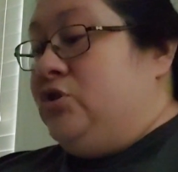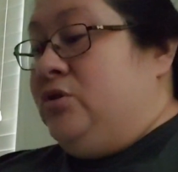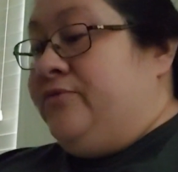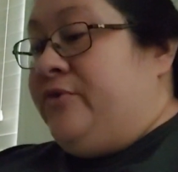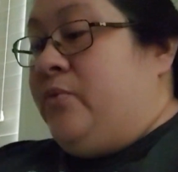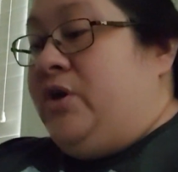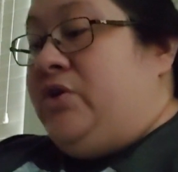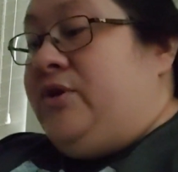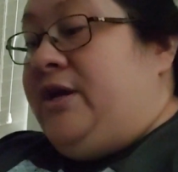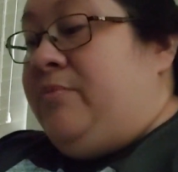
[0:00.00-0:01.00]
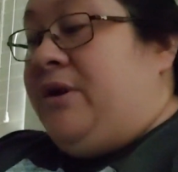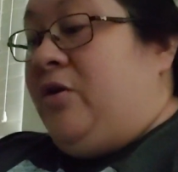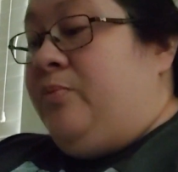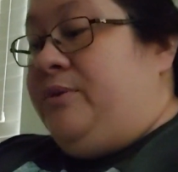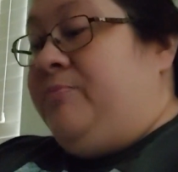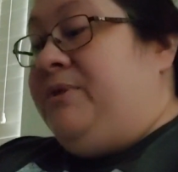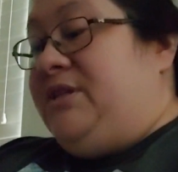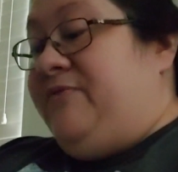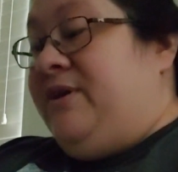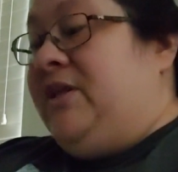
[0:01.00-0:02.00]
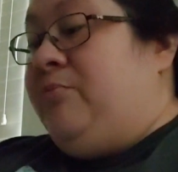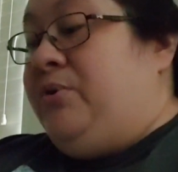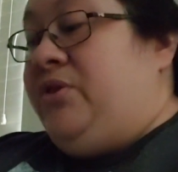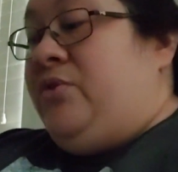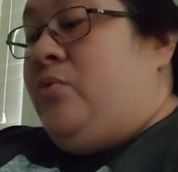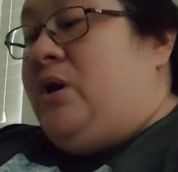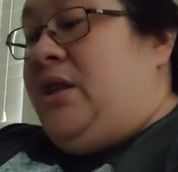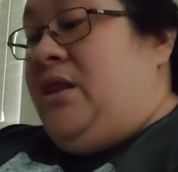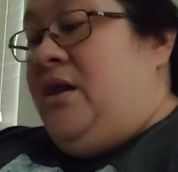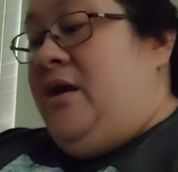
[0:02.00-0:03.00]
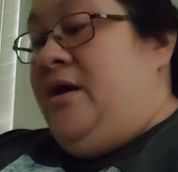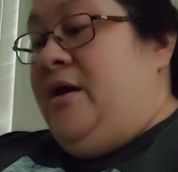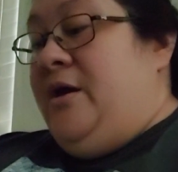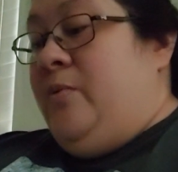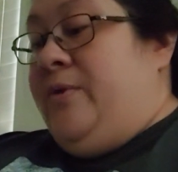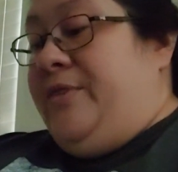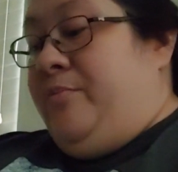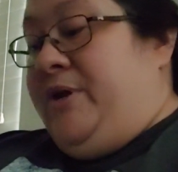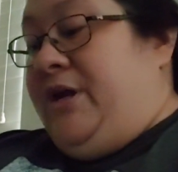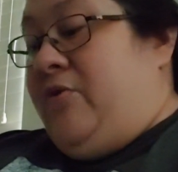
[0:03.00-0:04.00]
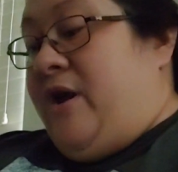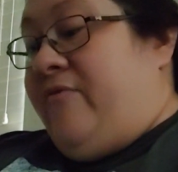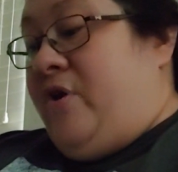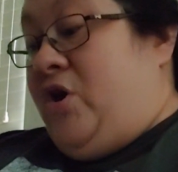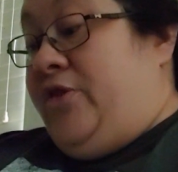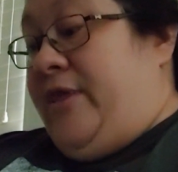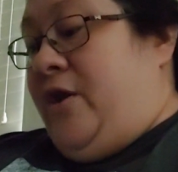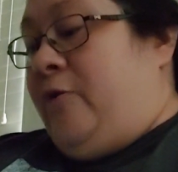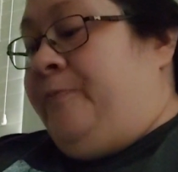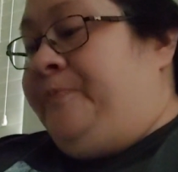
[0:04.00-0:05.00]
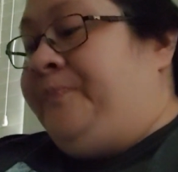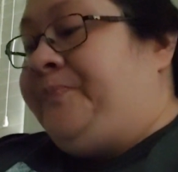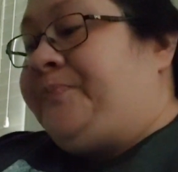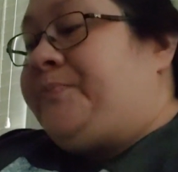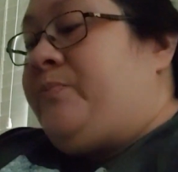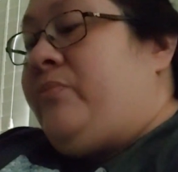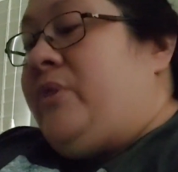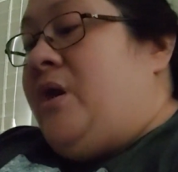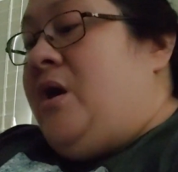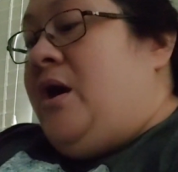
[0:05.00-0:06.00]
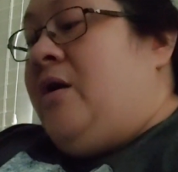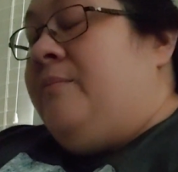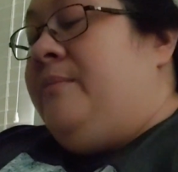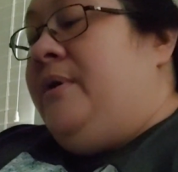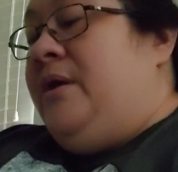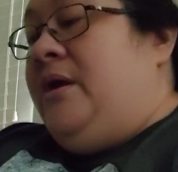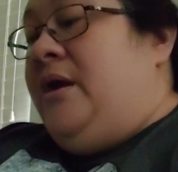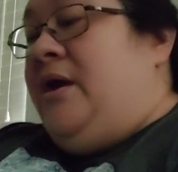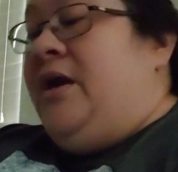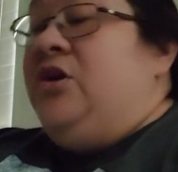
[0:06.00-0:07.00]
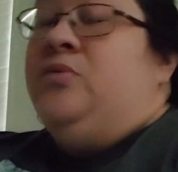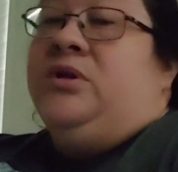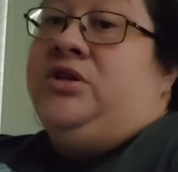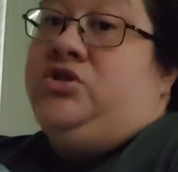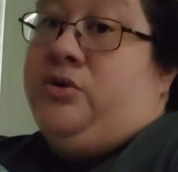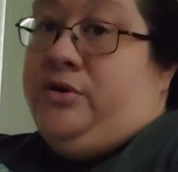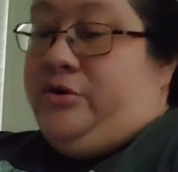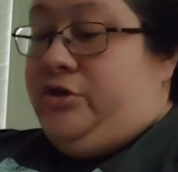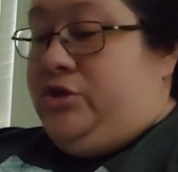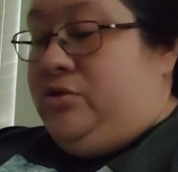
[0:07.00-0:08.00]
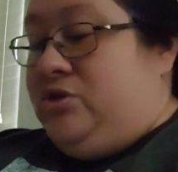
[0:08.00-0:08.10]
look for what you need, but I'll specifically put the one with the bunny graph on there. And you will enjoy her too.